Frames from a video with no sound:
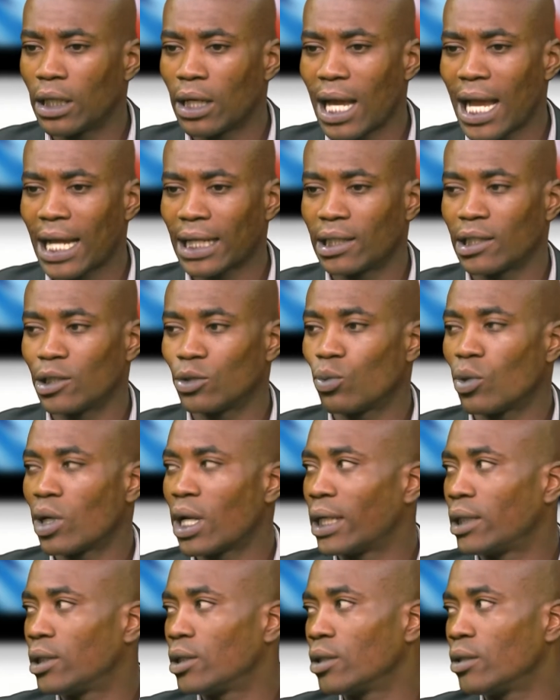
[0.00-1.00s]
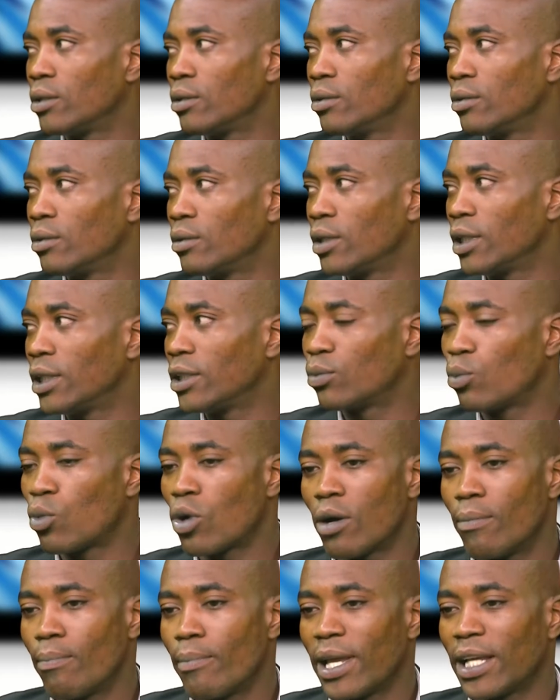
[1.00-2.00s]
acting is what I do, is mm.
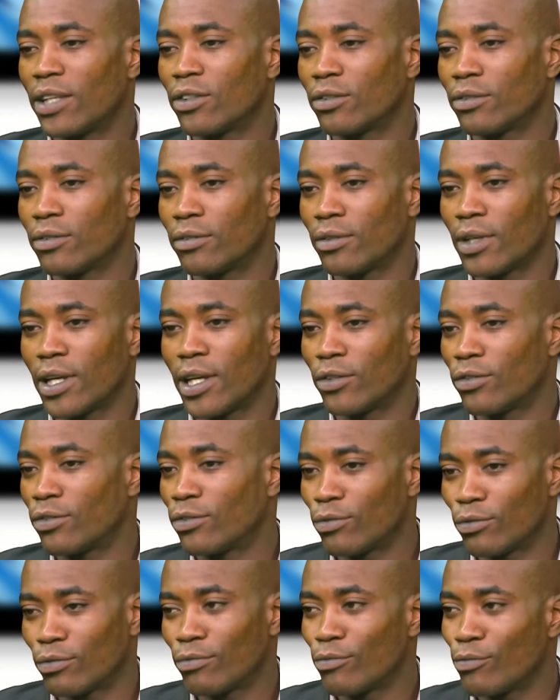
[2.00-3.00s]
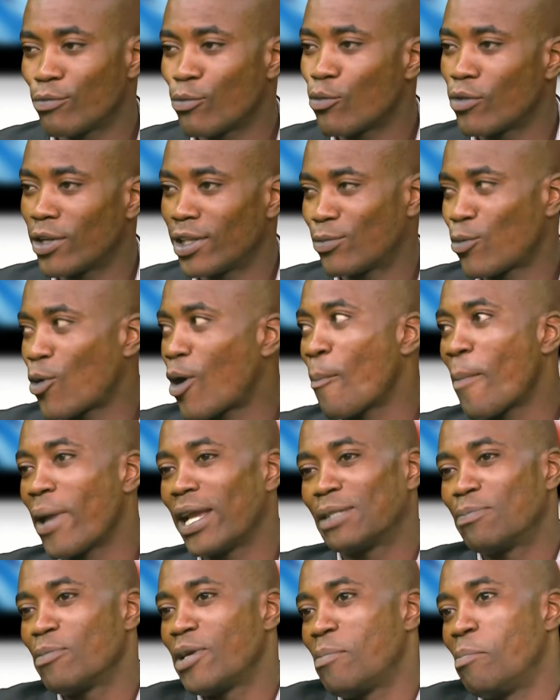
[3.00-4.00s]
what makes it's, it's what
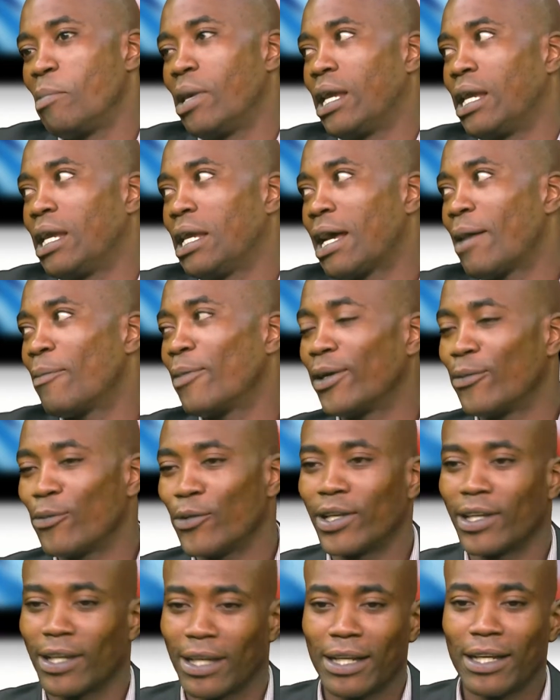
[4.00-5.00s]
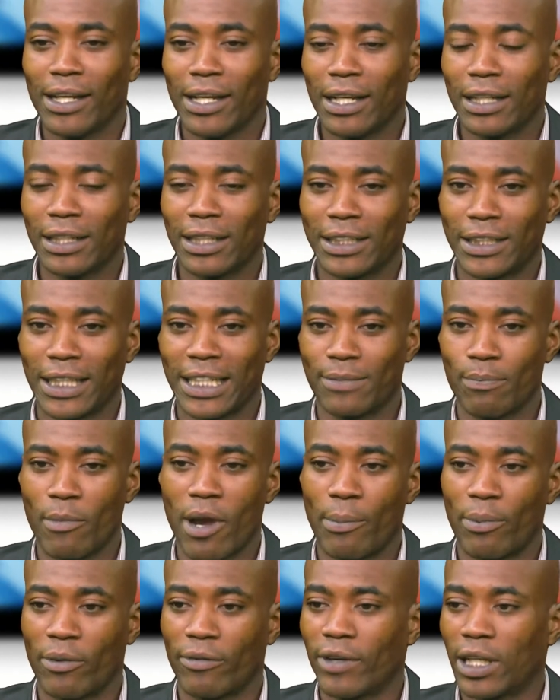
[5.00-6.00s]
makes me me. I mean, when mm. it's, it's my
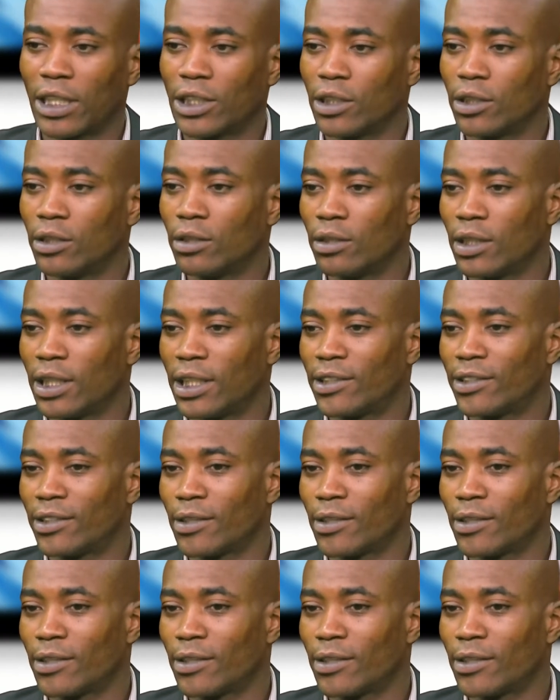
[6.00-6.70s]
profession, it's